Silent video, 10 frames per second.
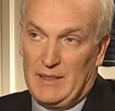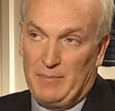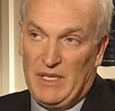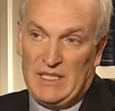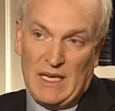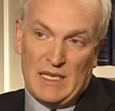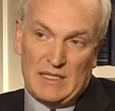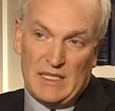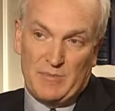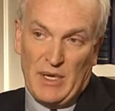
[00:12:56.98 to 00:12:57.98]
Because
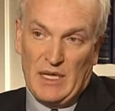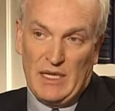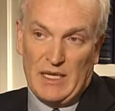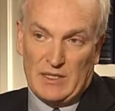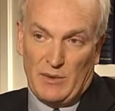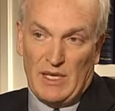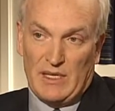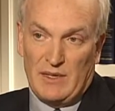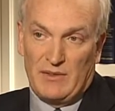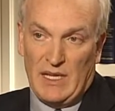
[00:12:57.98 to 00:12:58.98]
this building is
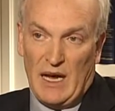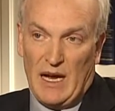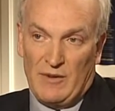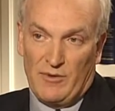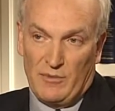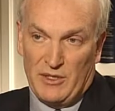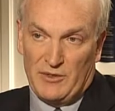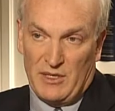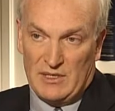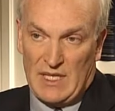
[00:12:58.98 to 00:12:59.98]
relatively high for
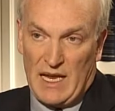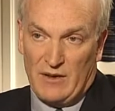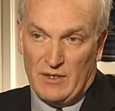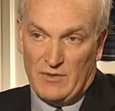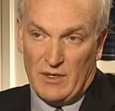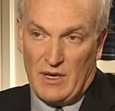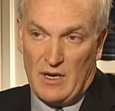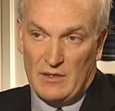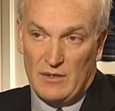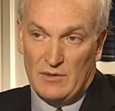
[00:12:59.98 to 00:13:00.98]
Montreal standards for
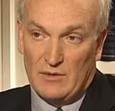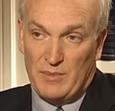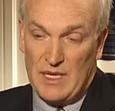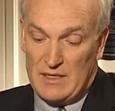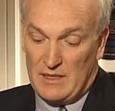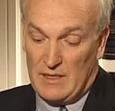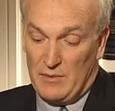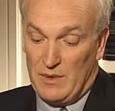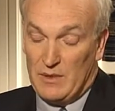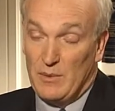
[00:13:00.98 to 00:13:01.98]
condos, basically
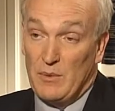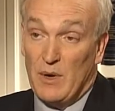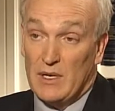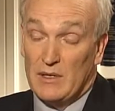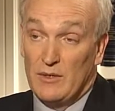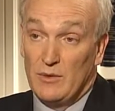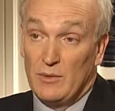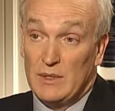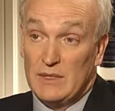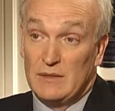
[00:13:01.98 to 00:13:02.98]
what we wanted to do
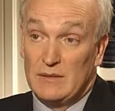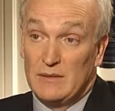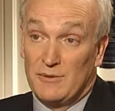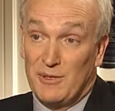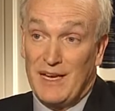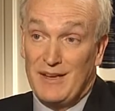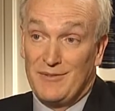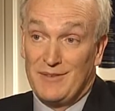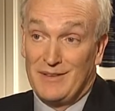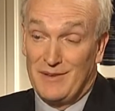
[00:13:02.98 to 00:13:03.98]
was create,
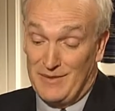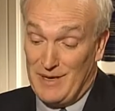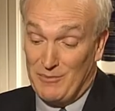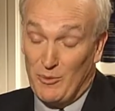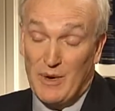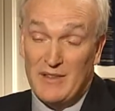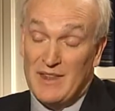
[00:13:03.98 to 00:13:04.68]
number one